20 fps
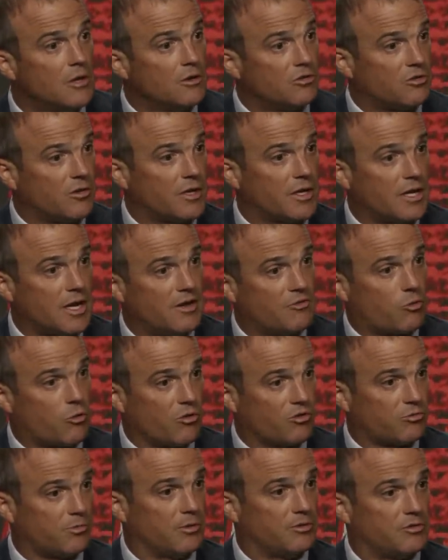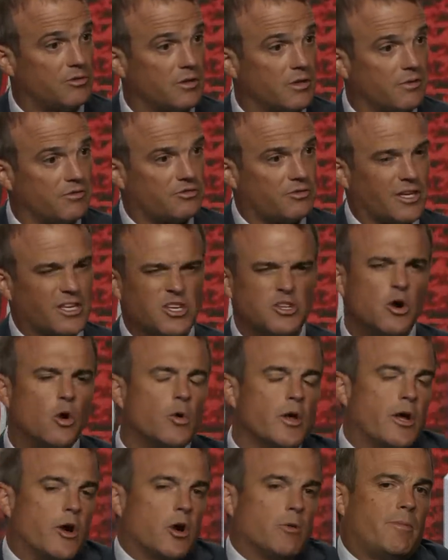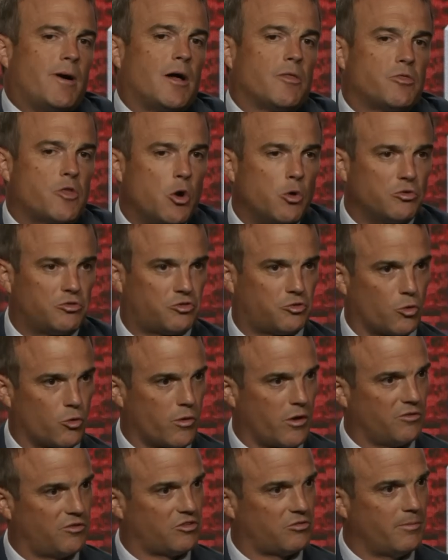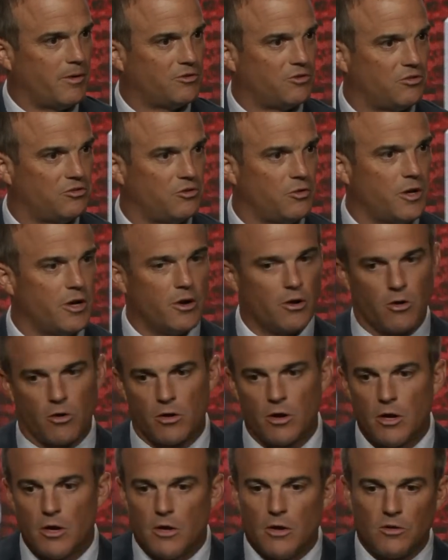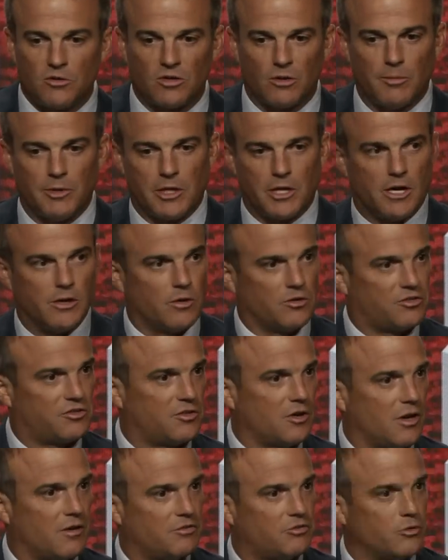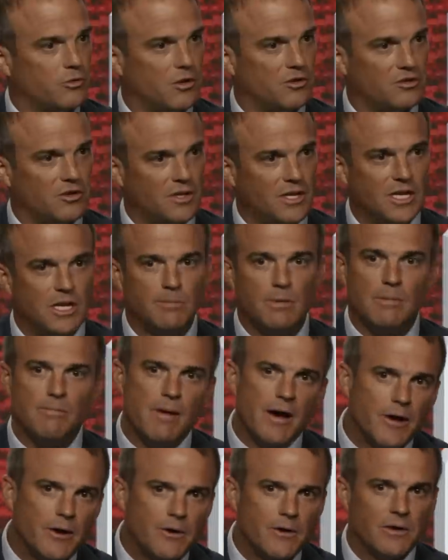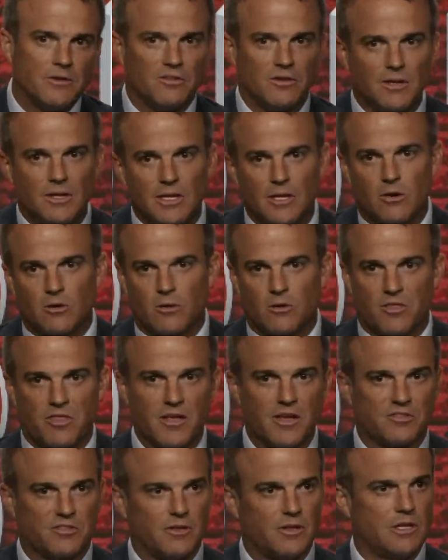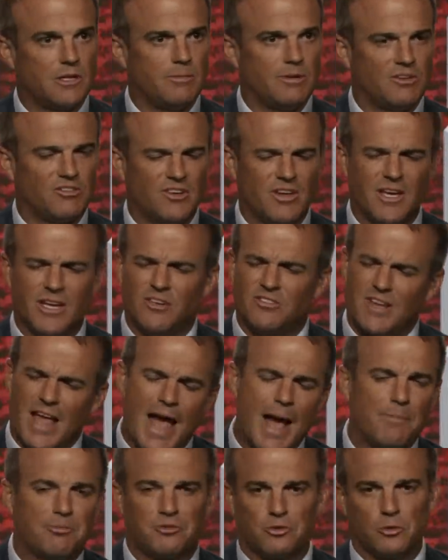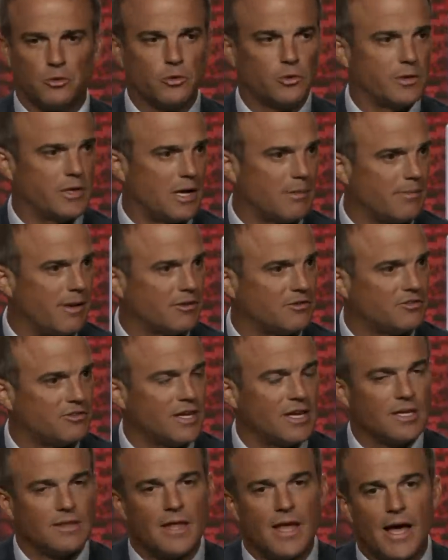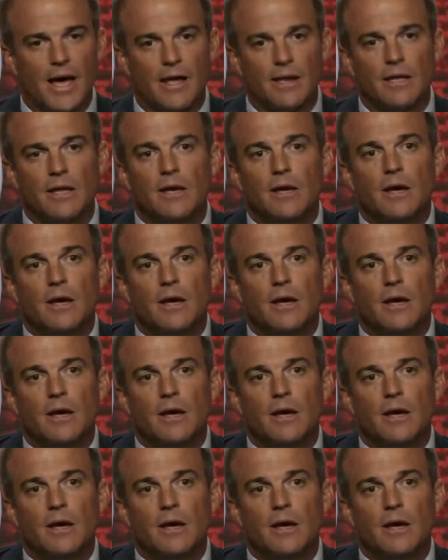so they could have Christmas gifts. Like, you don't hear about those stories as much as you hear some of the other stuff. So, does it need to be better? Does it are there things that need to be changed? Absolutely. I'm not saying that.